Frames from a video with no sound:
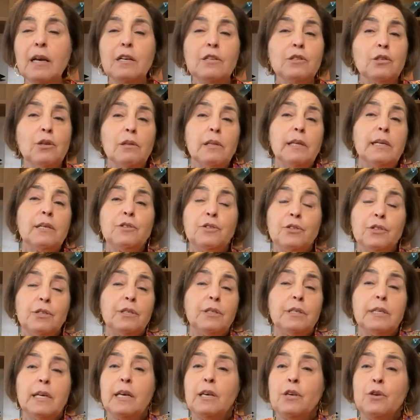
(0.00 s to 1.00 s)
So let's
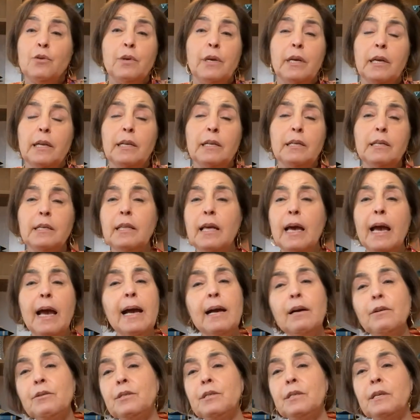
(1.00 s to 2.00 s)
just say you get into the
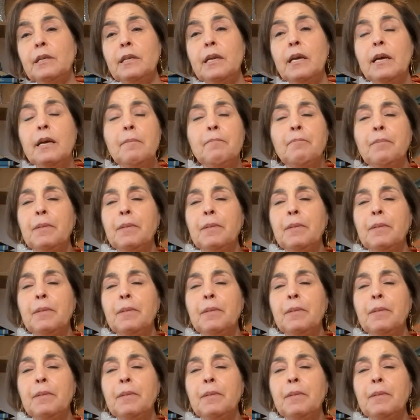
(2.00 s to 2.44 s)
house and